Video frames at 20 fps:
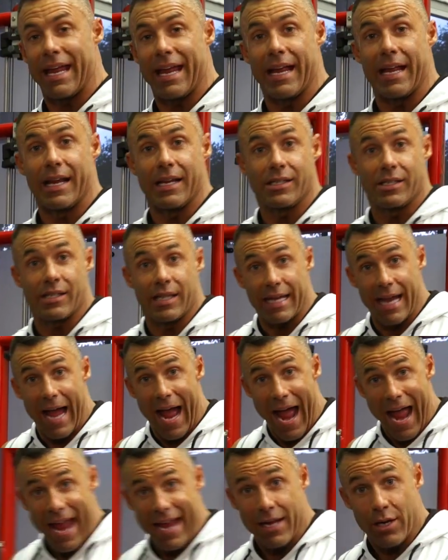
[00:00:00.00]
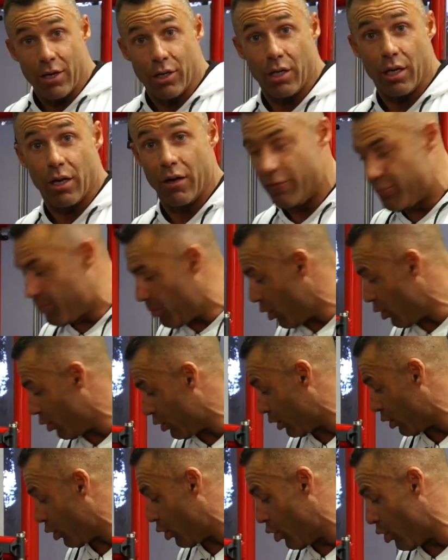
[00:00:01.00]
is the angle of
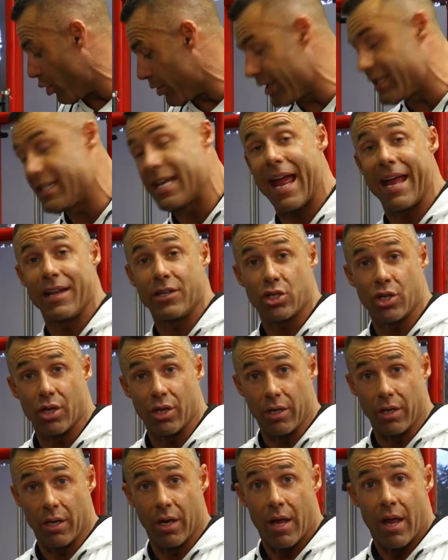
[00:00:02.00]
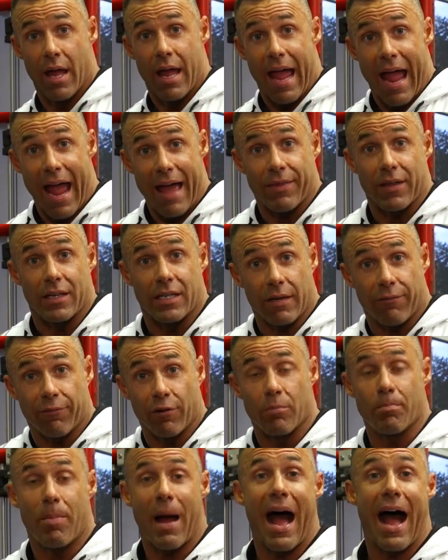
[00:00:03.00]
pull or the tension at the
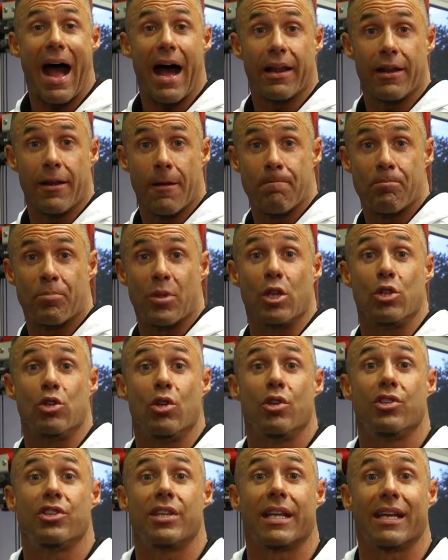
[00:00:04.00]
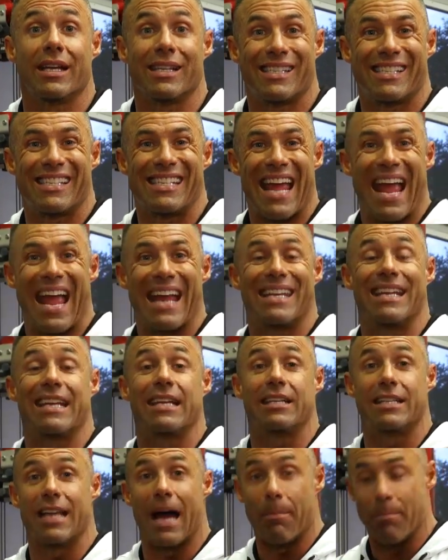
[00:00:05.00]
different part than using a
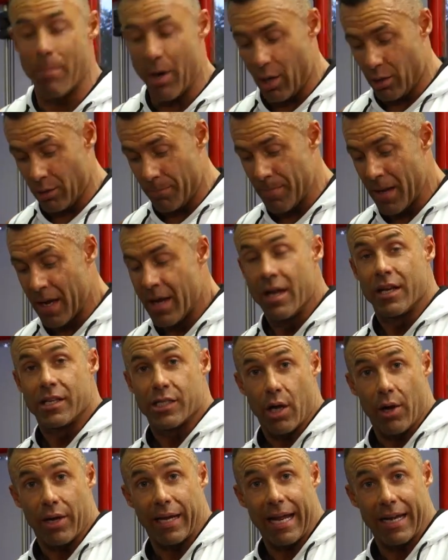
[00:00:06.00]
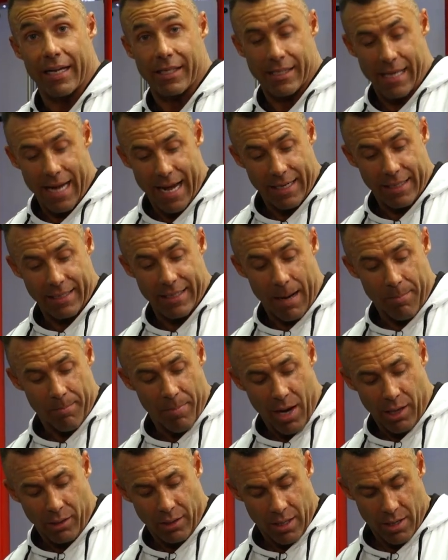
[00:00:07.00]
standing dumbbell. So again, a standing
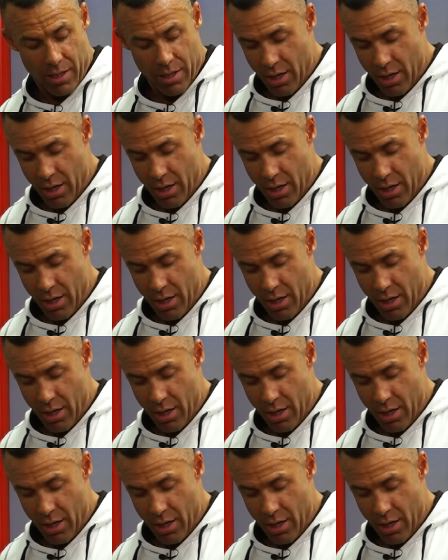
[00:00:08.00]
dumbbell,